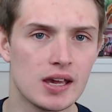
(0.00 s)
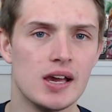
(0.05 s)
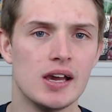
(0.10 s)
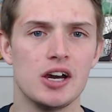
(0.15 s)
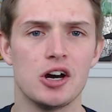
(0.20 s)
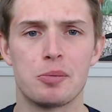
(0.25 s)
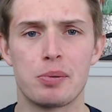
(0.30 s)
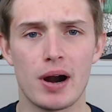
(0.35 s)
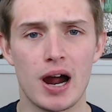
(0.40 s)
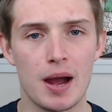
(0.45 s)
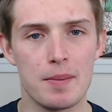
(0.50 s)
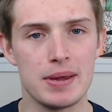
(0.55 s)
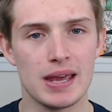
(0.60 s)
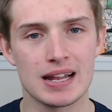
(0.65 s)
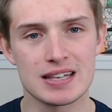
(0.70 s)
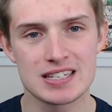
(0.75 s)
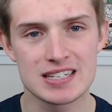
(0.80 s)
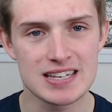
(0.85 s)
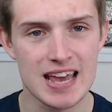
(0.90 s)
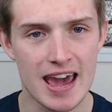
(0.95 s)
It'll probably be on
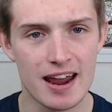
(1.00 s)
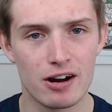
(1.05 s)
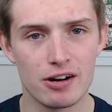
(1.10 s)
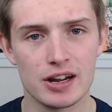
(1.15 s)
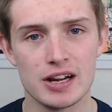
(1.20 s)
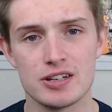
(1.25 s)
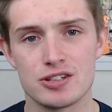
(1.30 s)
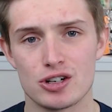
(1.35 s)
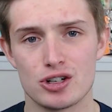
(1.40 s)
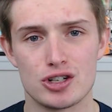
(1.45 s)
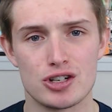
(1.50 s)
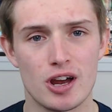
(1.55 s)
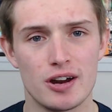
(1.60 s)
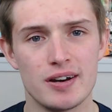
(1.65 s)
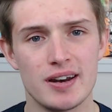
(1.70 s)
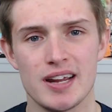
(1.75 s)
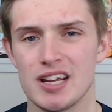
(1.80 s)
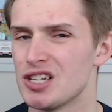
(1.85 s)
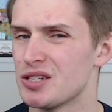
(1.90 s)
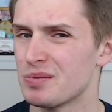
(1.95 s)
Saturdays or
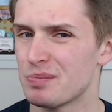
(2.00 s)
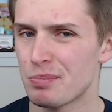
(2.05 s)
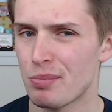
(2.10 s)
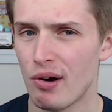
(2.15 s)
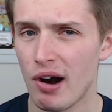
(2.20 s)
Sundays,